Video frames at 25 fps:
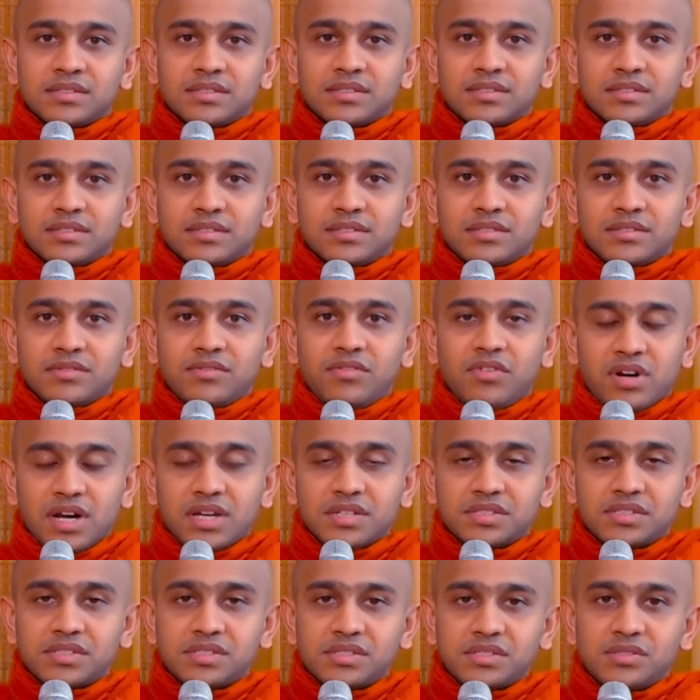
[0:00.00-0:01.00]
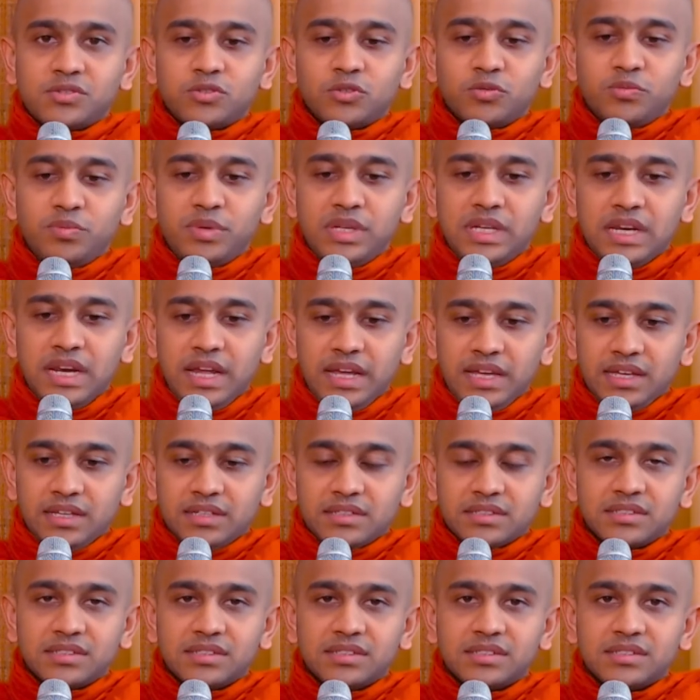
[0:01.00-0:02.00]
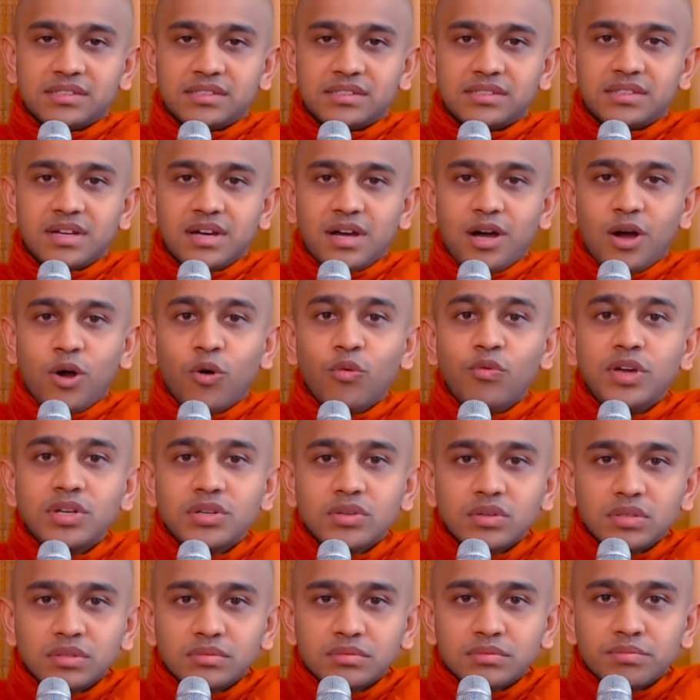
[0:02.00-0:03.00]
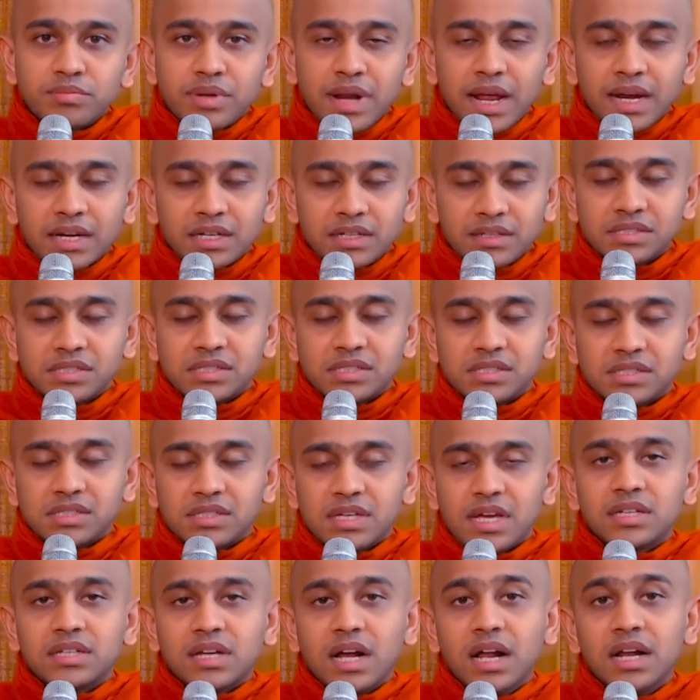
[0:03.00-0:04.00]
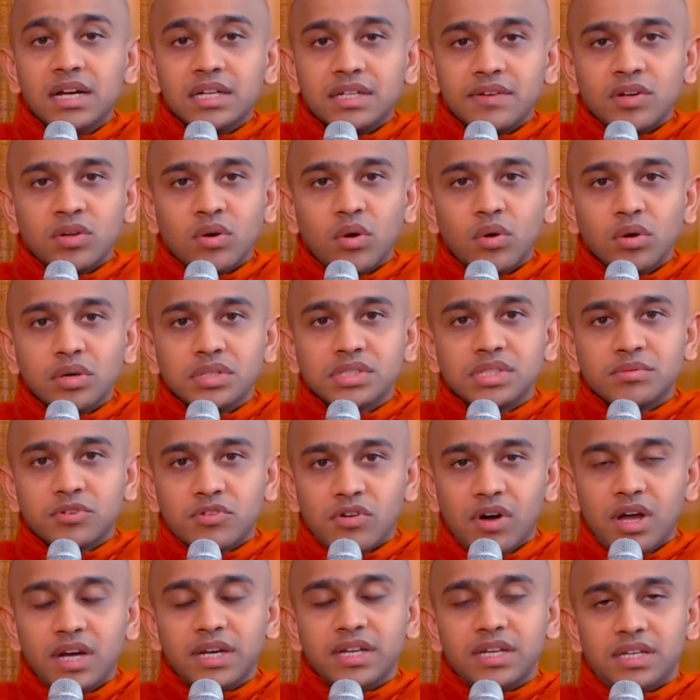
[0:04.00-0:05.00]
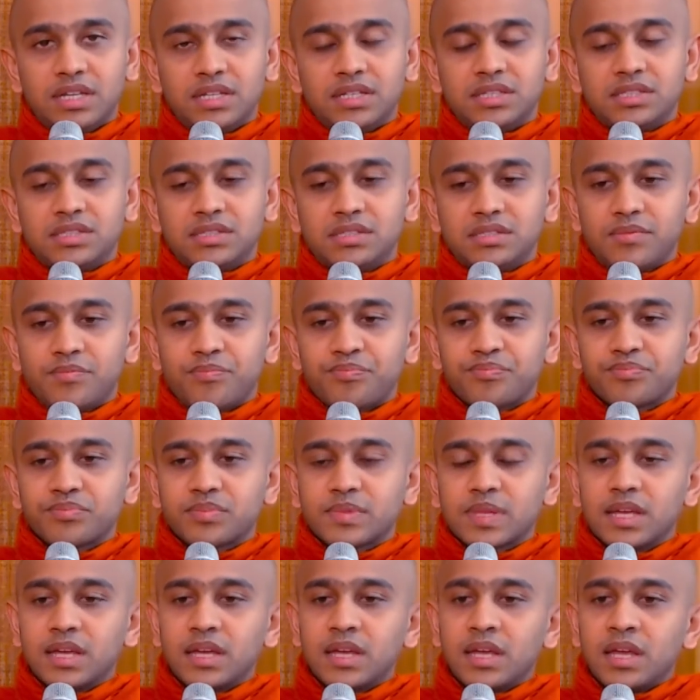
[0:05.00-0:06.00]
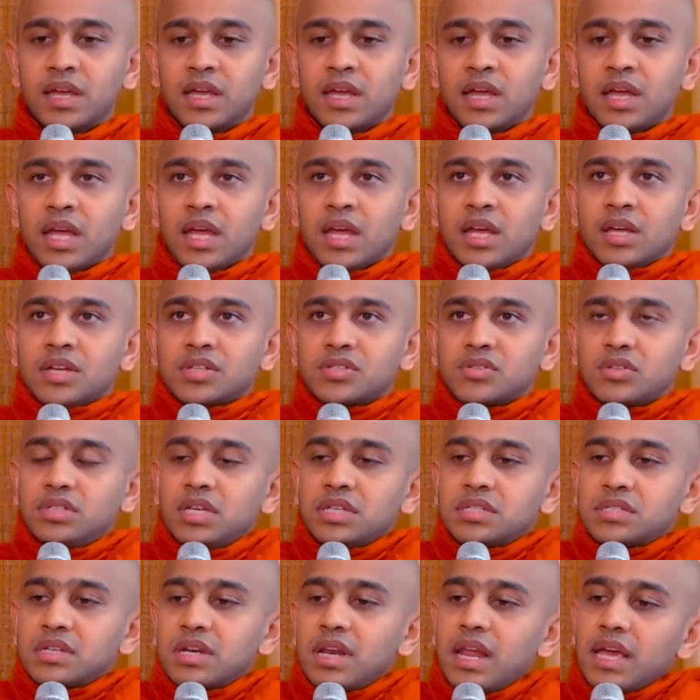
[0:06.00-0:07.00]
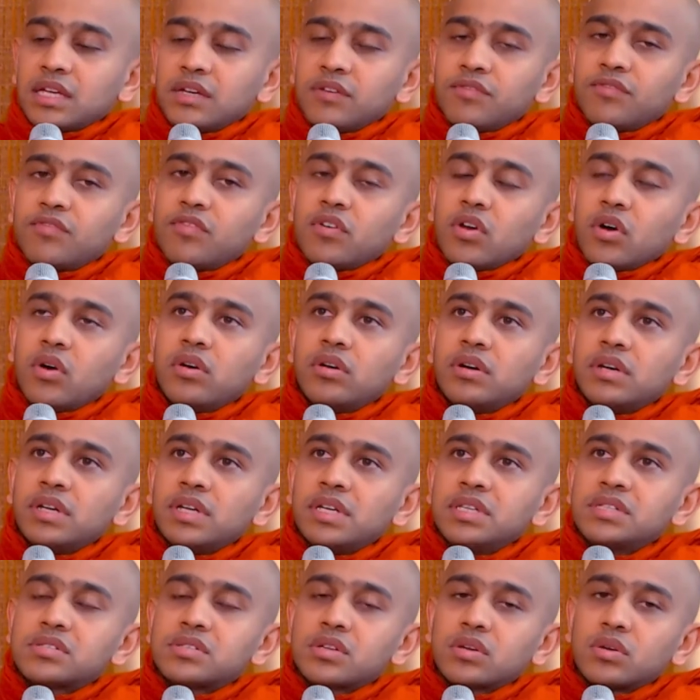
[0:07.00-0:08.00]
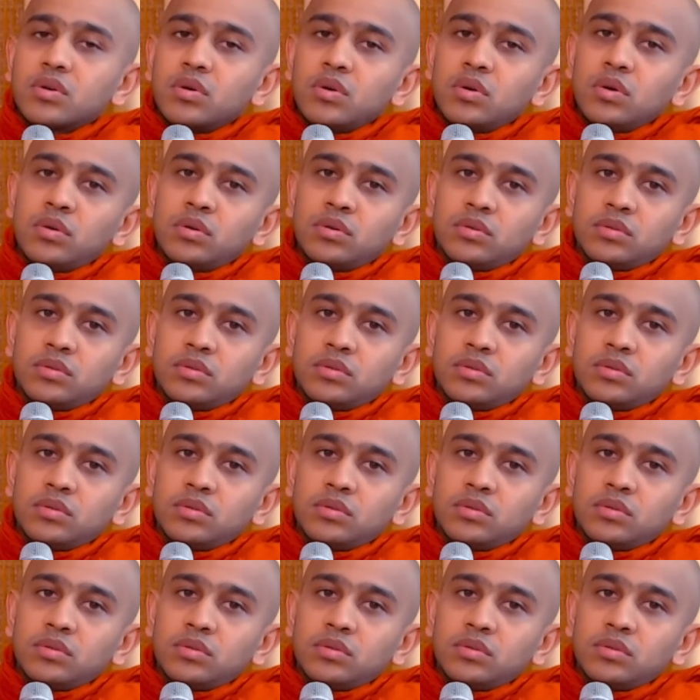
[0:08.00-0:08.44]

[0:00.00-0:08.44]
for us to be like how we should practice and cultivate wholesome qualities. So just like a florist go